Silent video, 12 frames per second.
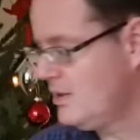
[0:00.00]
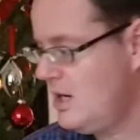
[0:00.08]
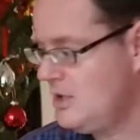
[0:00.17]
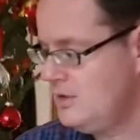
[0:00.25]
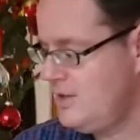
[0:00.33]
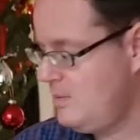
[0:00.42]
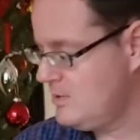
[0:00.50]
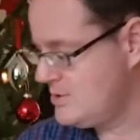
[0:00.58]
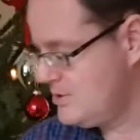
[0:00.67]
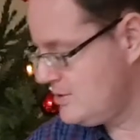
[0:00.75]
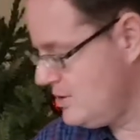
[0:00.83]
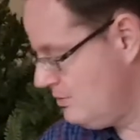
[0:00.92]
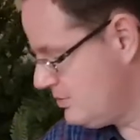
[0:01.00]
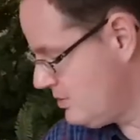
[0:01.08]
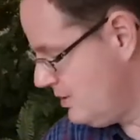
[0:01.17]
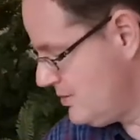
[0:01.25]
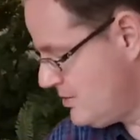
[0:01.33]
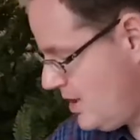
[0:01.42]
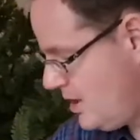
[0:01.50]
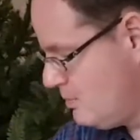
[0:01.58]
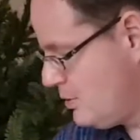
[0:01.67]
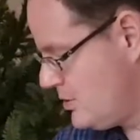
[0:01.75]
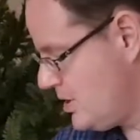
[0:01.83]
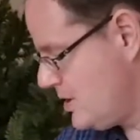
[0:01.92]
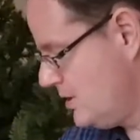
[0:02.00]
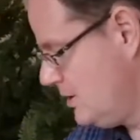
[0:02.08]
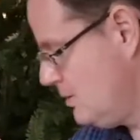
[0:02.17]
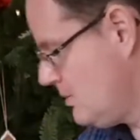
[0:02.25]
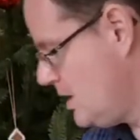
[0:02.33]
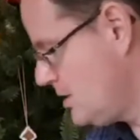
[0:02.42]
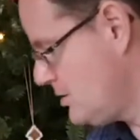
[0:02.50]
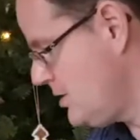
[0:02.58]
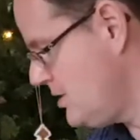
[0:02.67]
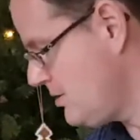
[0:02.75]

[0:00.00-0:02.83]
Oh no, that was the serving tray. The second project I did on Marquetry,